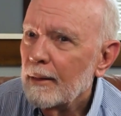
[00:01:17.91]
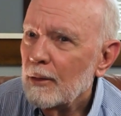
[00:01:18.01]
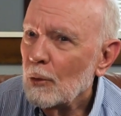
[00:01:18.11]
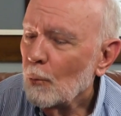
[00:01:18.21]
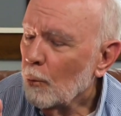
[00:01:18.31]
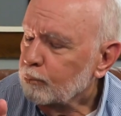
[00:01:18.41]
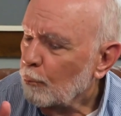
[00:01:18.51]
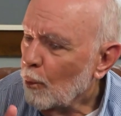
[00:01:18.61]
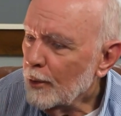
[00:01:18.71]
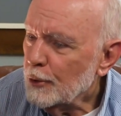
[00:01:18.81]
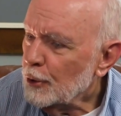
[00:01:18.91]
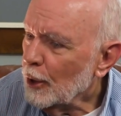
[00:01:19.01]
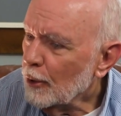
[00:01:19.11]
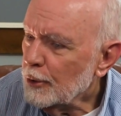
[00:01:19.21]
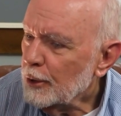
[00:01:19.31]
The word
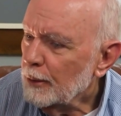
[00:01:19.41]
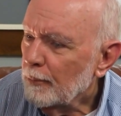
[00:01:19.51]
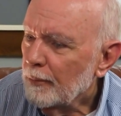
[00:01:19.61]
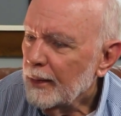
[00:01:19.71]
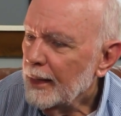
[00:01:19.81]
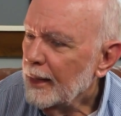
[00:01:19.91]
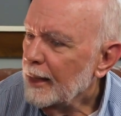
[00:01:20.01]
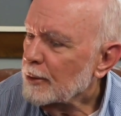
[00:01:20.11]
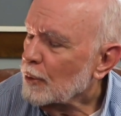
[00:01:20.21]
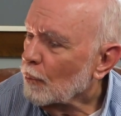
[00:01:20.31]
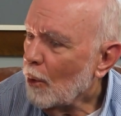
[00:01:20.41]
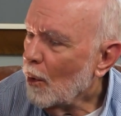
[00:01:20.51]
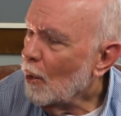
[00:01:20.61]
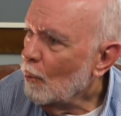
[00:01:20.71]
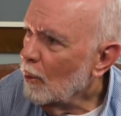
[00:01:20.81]
church is the
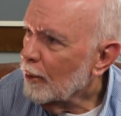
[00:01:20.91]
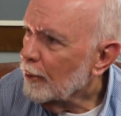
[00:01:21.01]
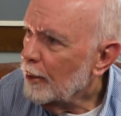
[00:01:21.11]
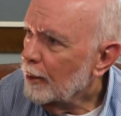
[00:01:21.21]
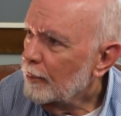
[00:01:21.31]
wrong word.